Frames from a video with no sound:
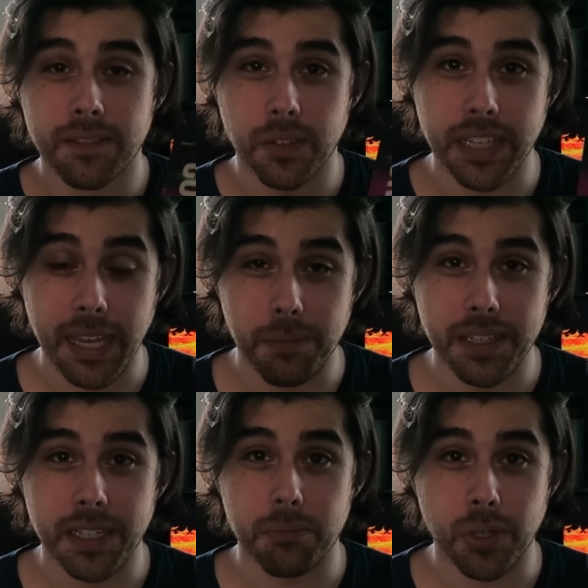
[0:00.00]
for
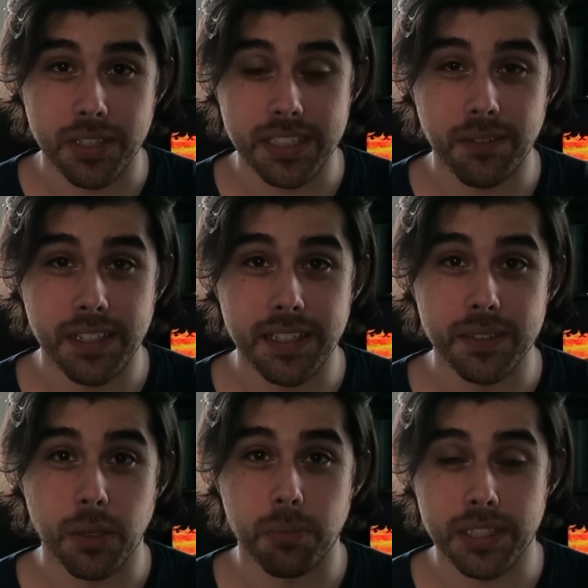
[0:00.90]
gaming and productivity.
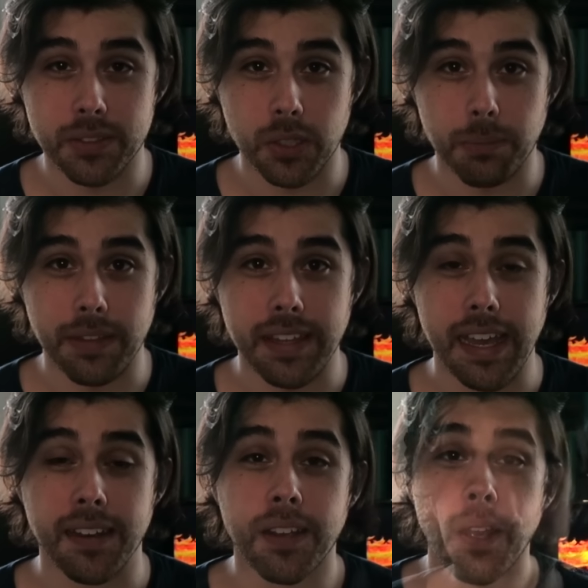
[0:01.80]
So I'm pretty stoked about
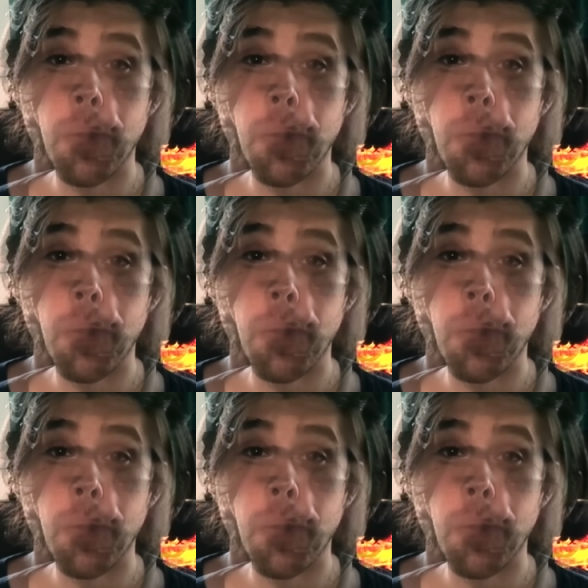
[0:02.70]
that.